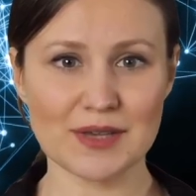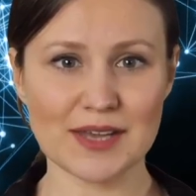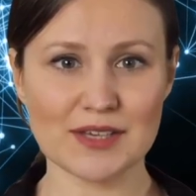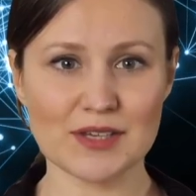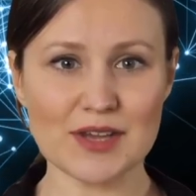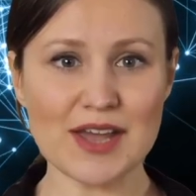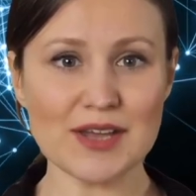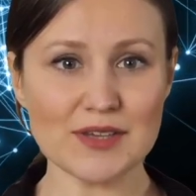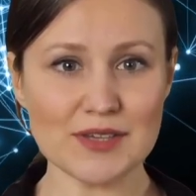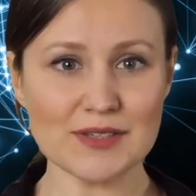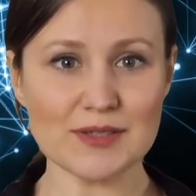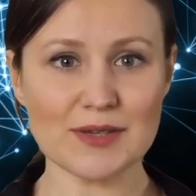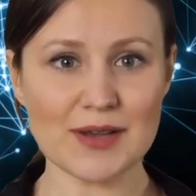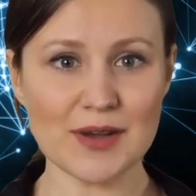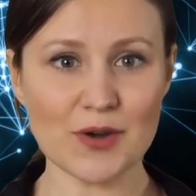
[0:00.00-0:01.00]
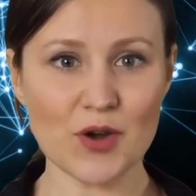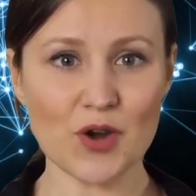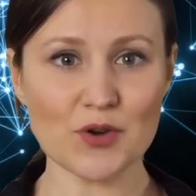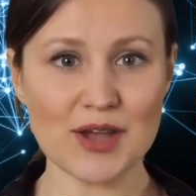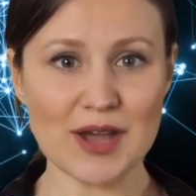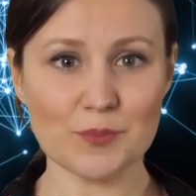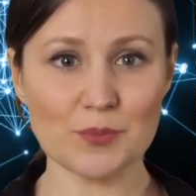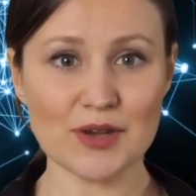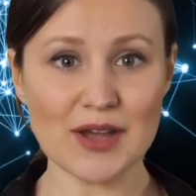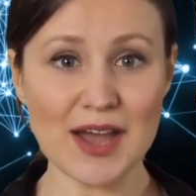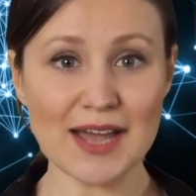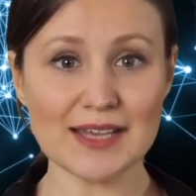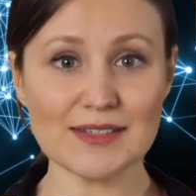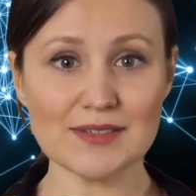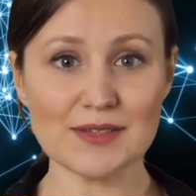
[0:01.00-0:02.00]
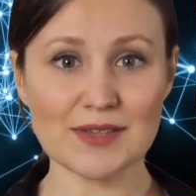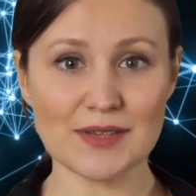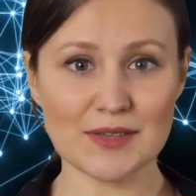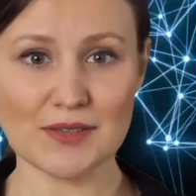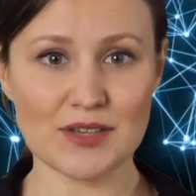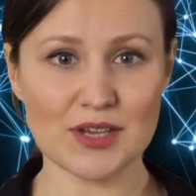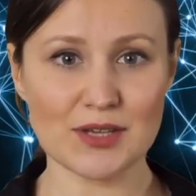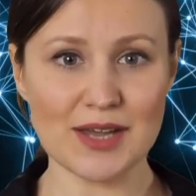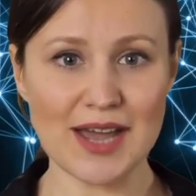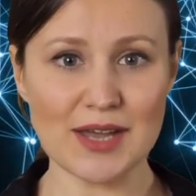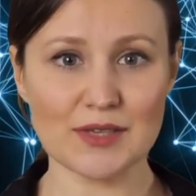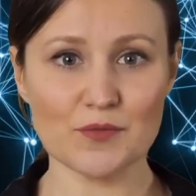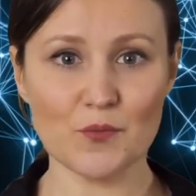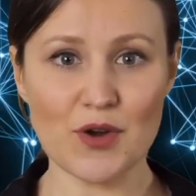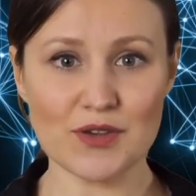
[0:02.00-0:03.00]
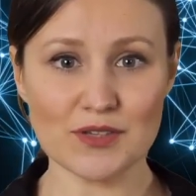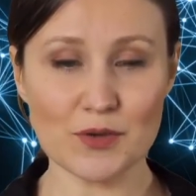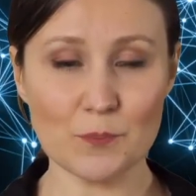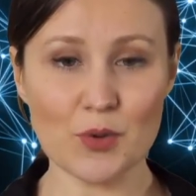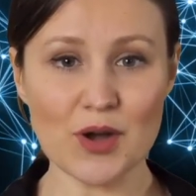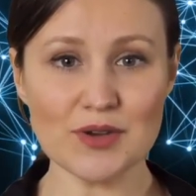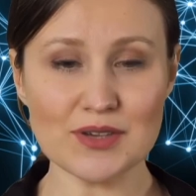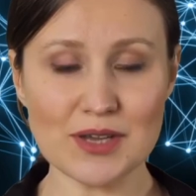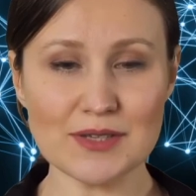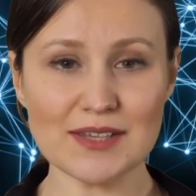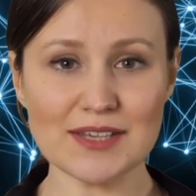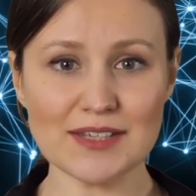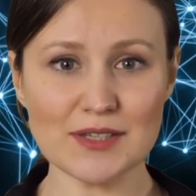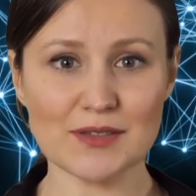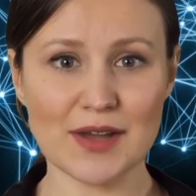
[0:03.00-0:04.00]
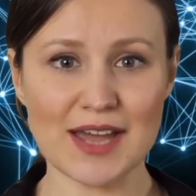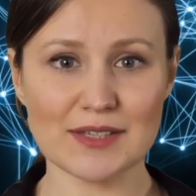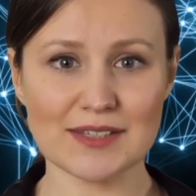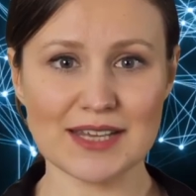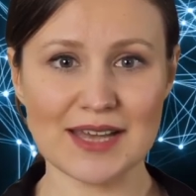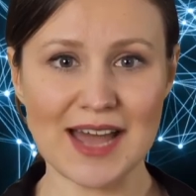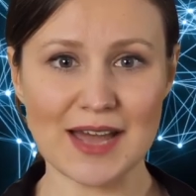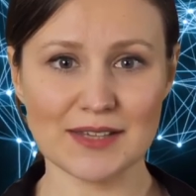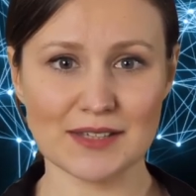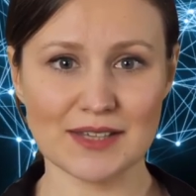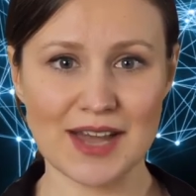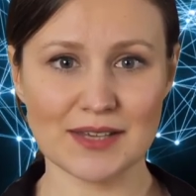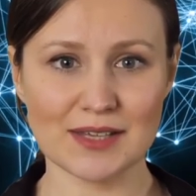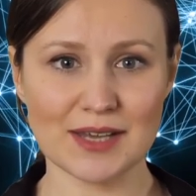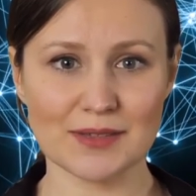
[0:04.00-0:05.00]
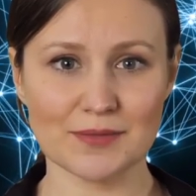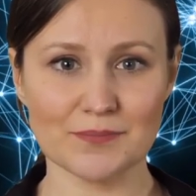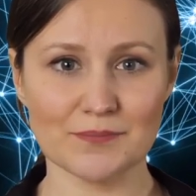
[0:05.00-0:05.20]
indicators, or KPIs, to gauge whether the project is advancing as intended.